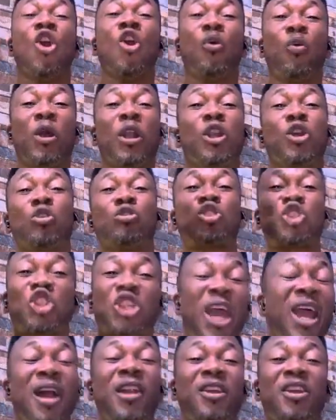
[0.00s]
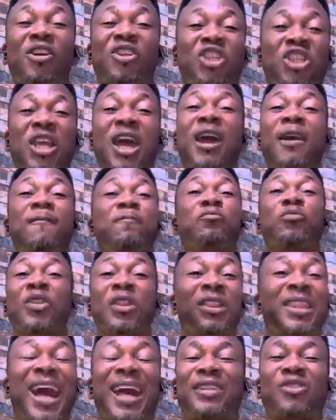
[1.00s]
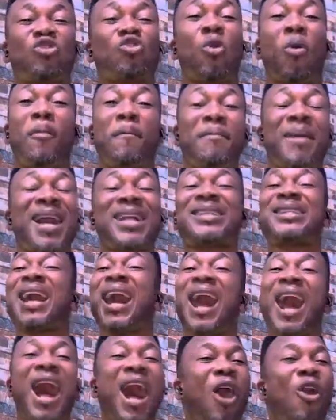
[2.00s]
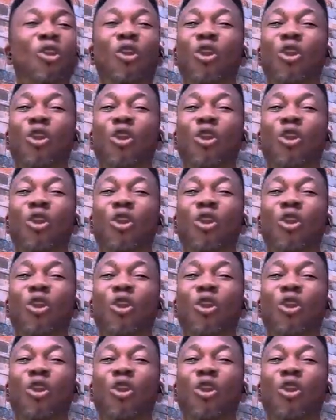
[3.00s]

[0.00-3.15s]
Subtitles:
Will you tell yourself that no matter how